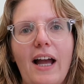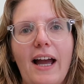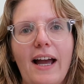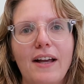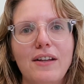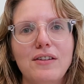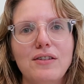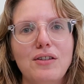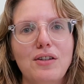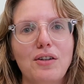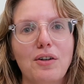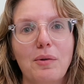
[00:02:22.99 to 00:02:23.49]

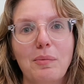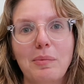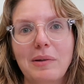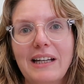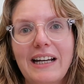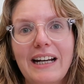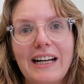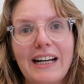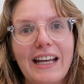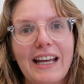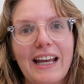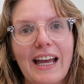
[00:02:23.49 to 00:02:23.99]
as you're
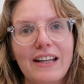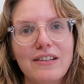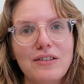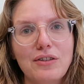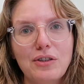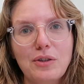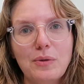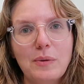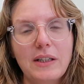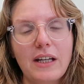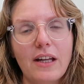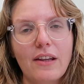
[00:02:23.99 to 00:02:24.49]
planning, as
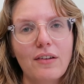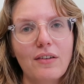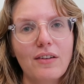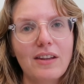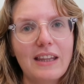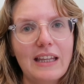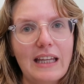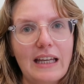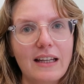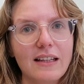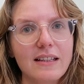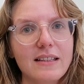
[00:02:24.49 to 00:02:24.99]
you're doing other
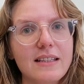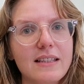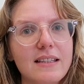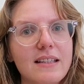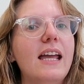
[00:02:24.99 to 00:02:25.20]
things.